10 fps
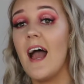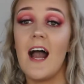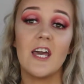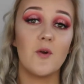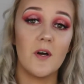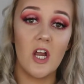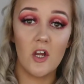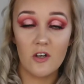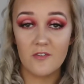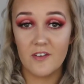how you wanna
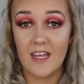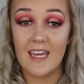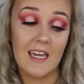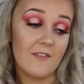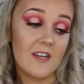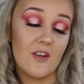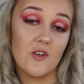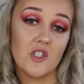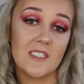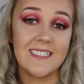look for the evening
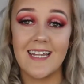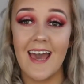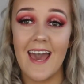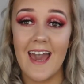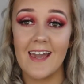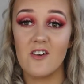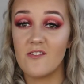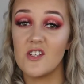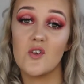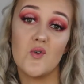or day, or
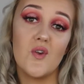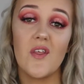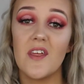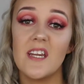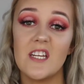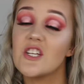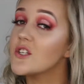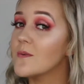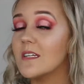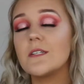if you're doing nothing and you
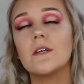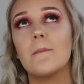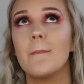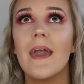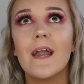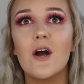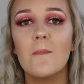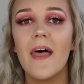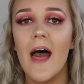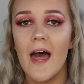just wanna do your
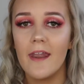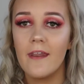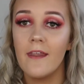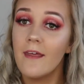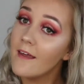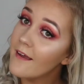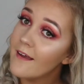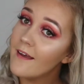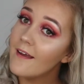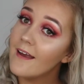makeup, then
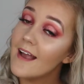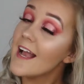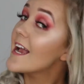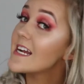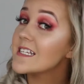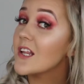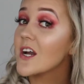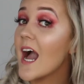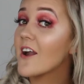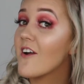here's a
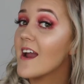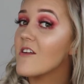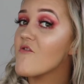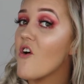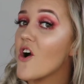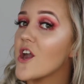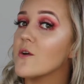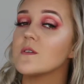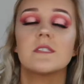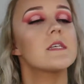look I created for
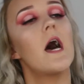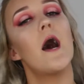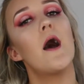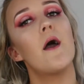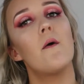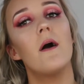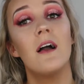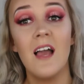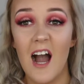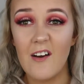you. So
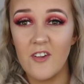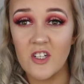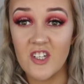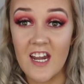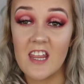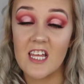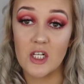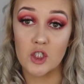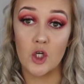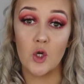I've not done
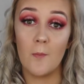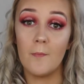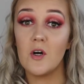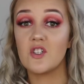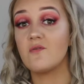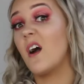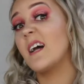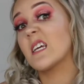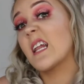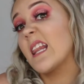anything too much. I've not
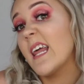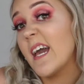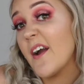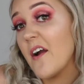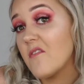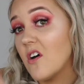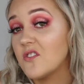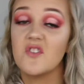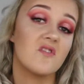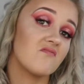added glitter, I've
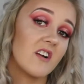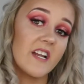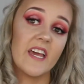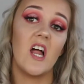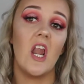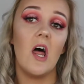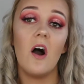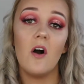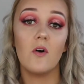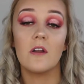not done really a
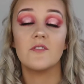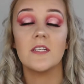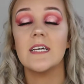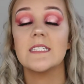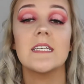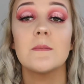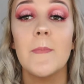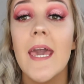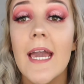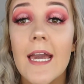lot. All I've done is this
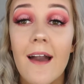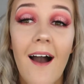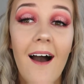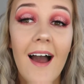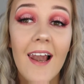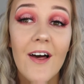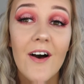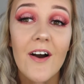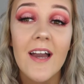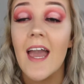pink eye
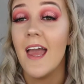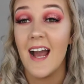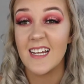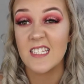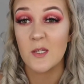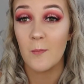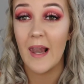look, added some